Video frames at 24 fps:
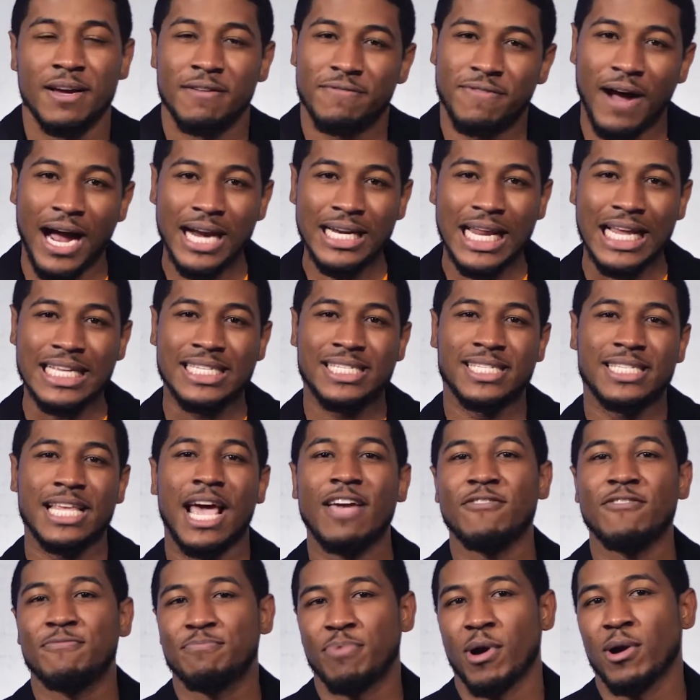Find a
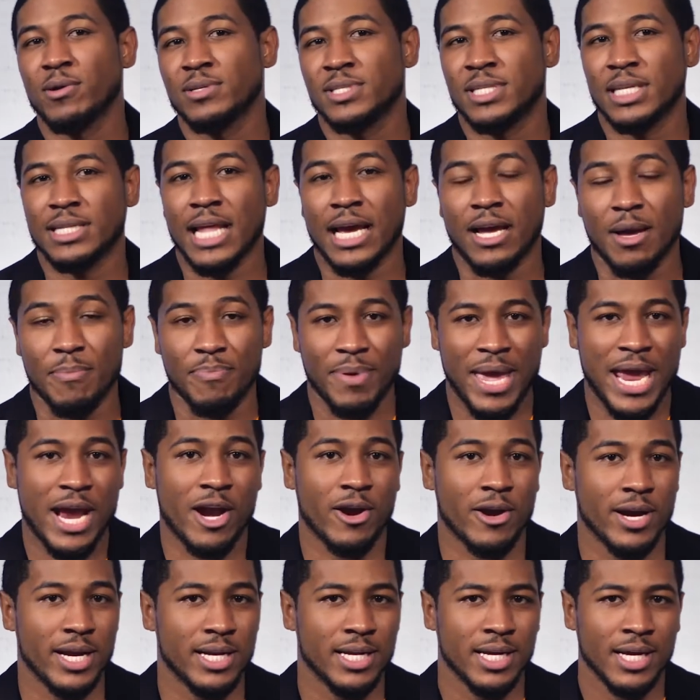safe person like a
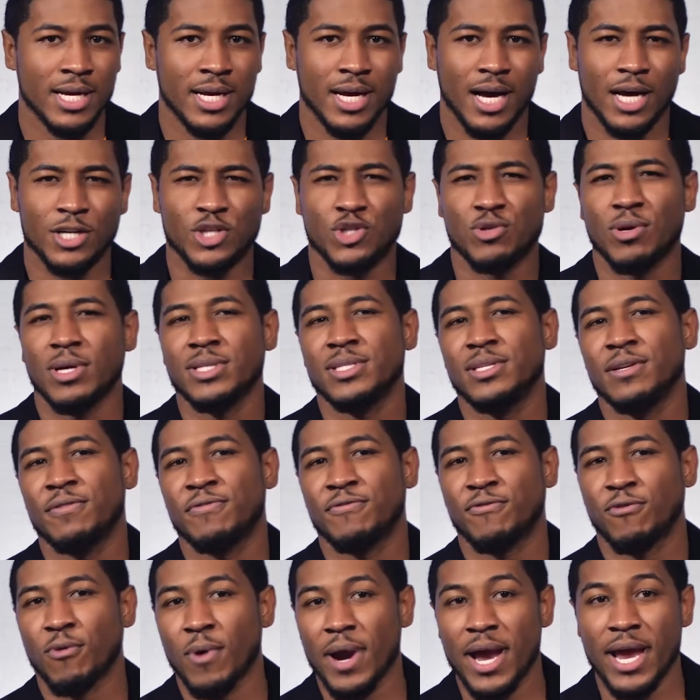parent, a trusted
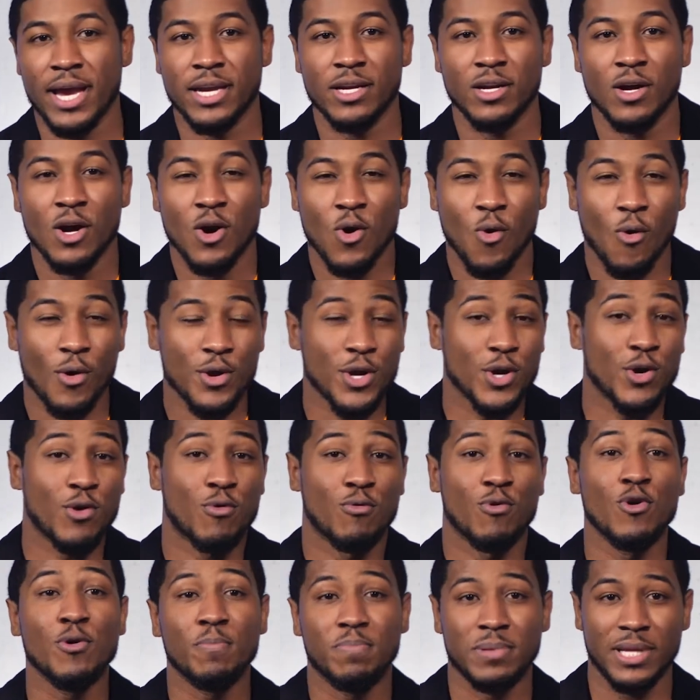friend, or your
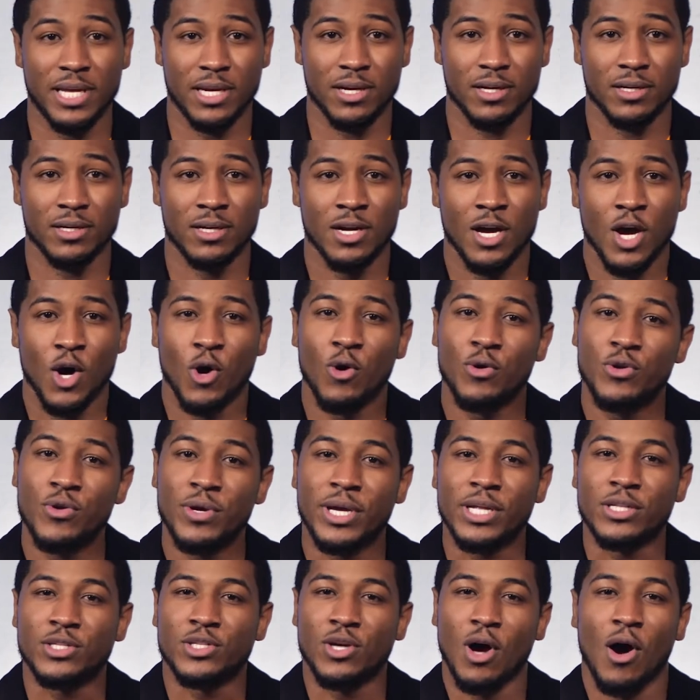group leader who you
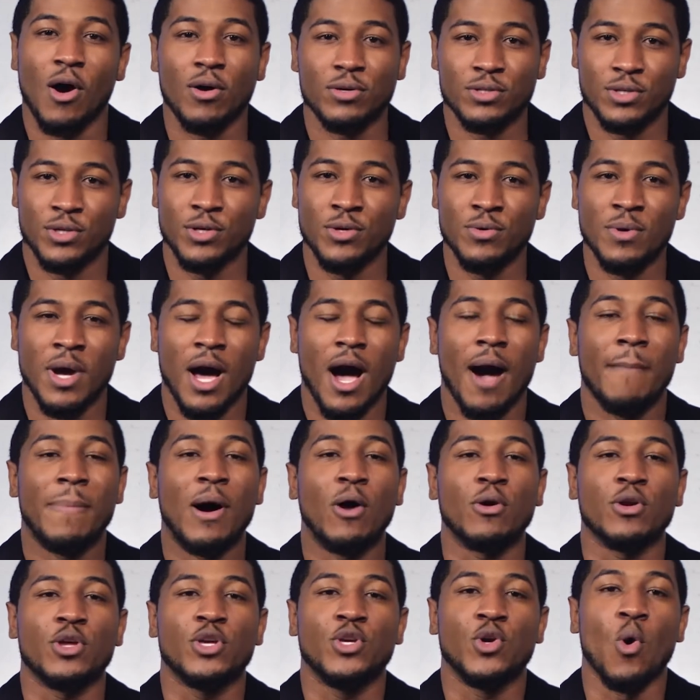can talk to
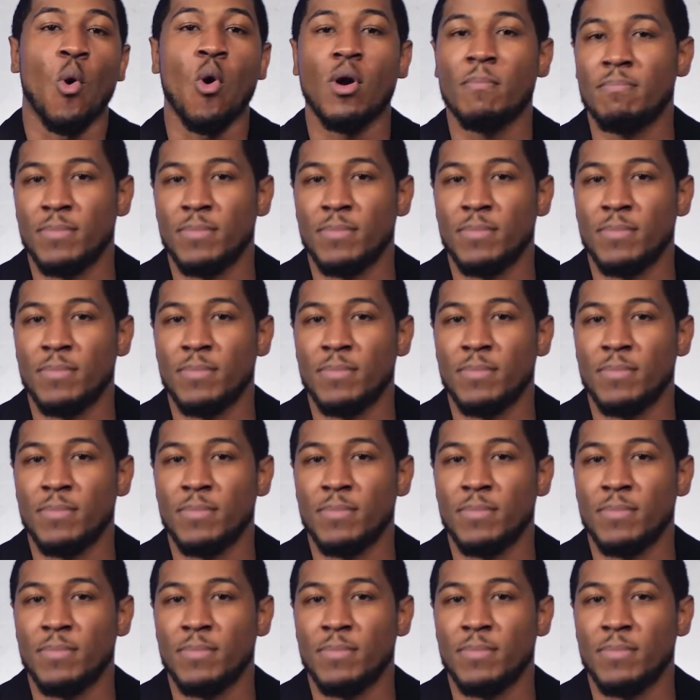about your